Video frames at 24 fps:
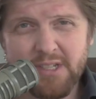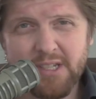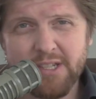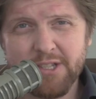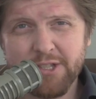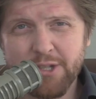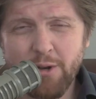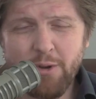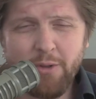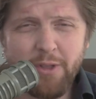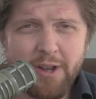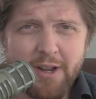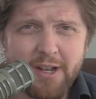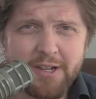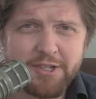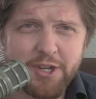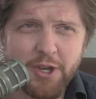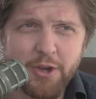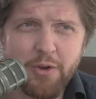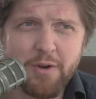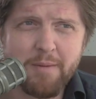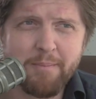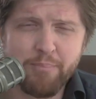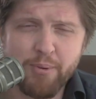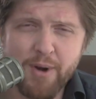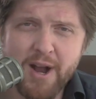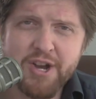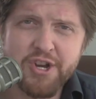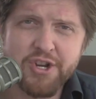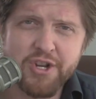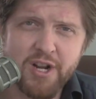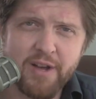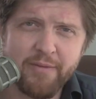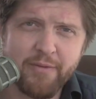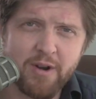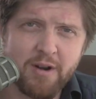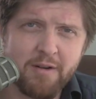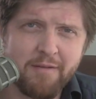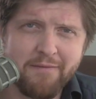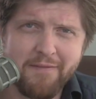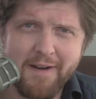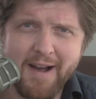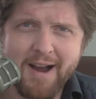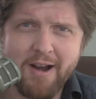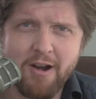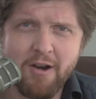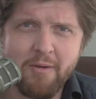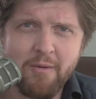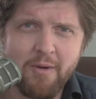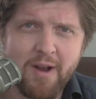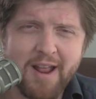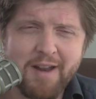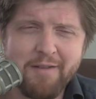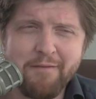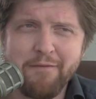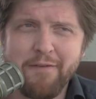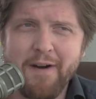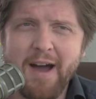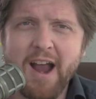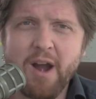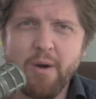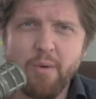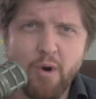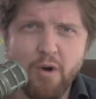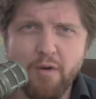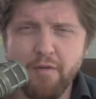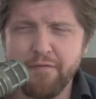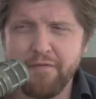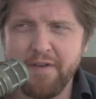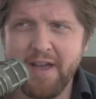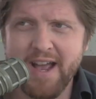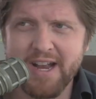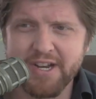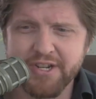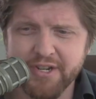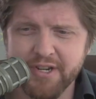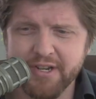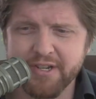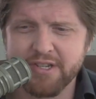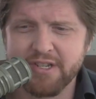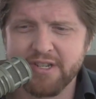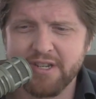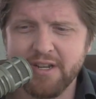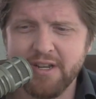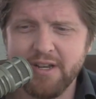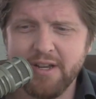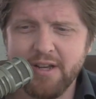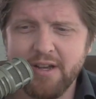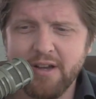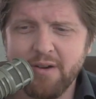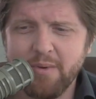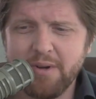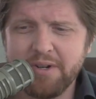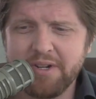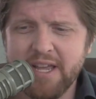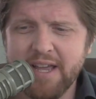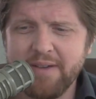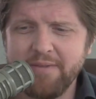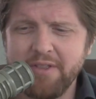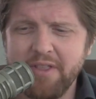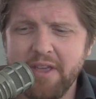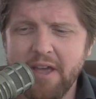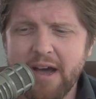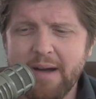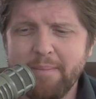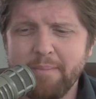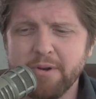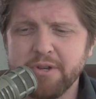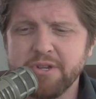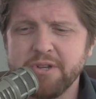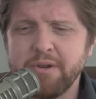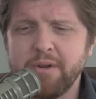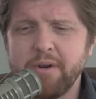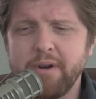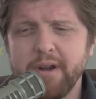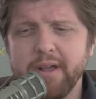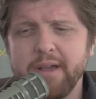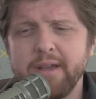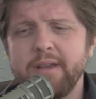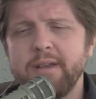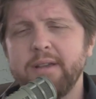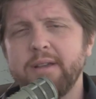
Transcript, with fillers: certainly does a good impression of an enviro, enviro fascist when given the opportunity.